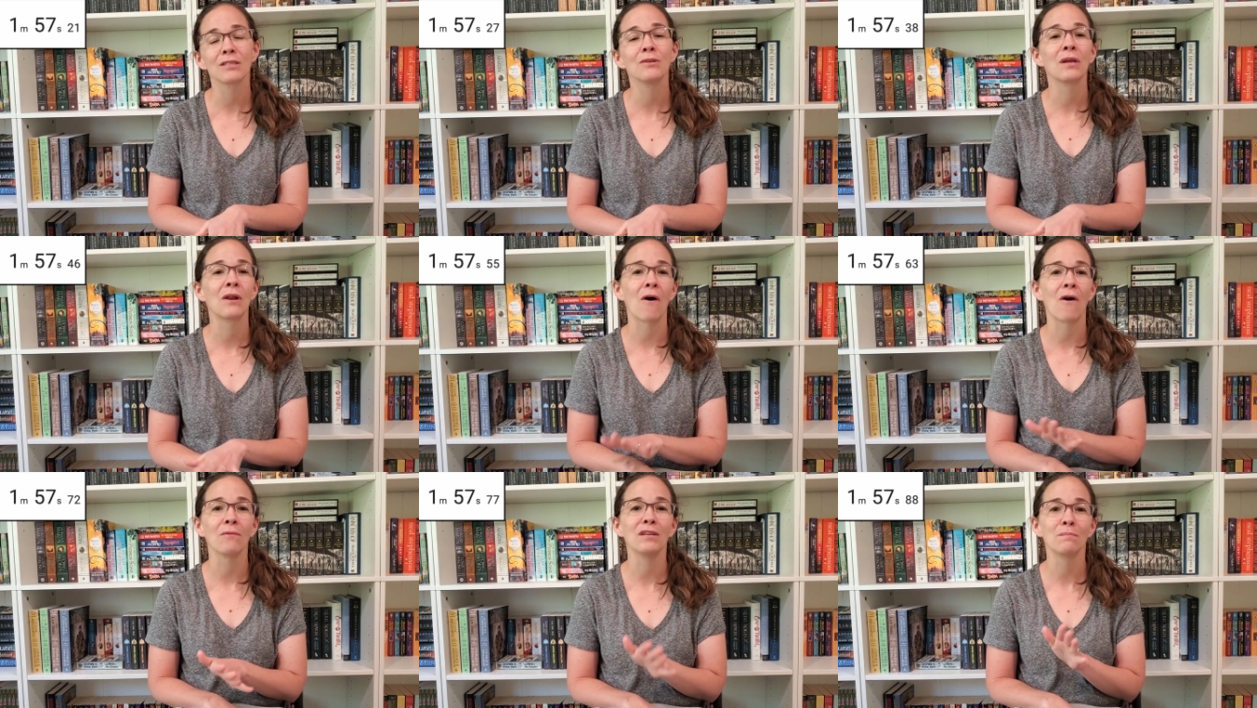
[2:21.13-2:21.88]
you can
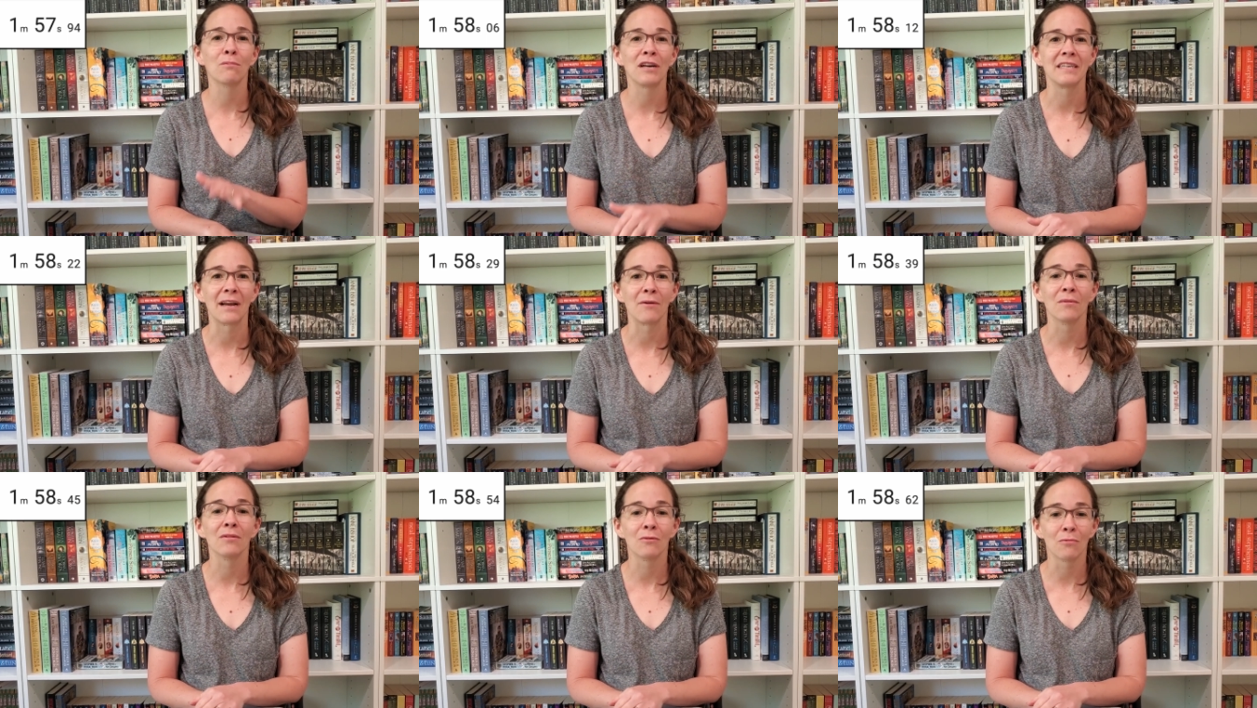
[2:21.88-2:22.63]
always print
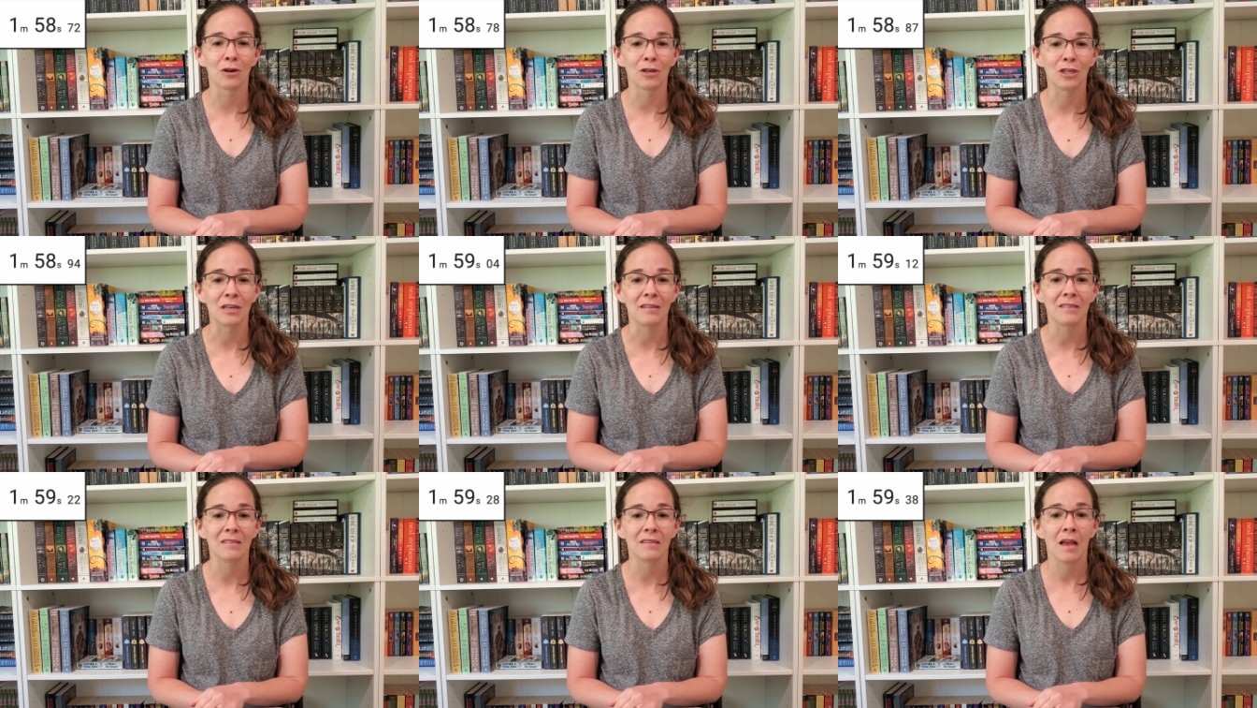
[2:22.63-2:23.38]
out the
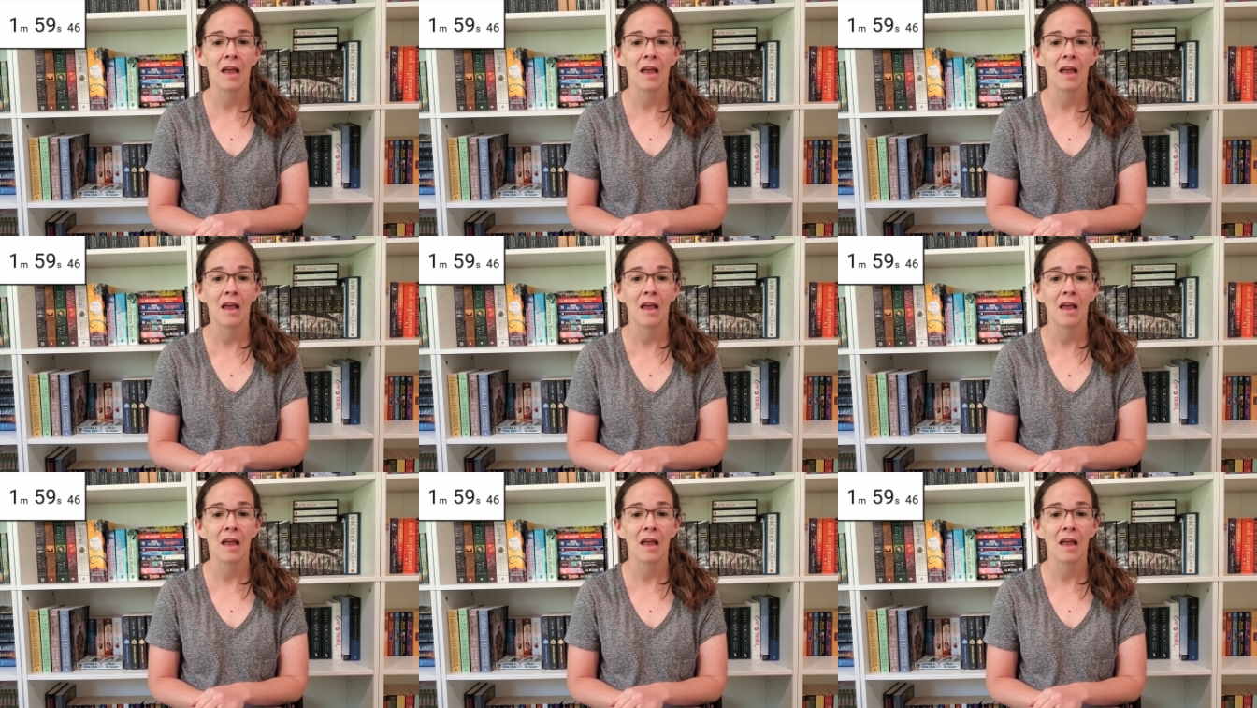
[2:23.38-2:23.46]
worksheets.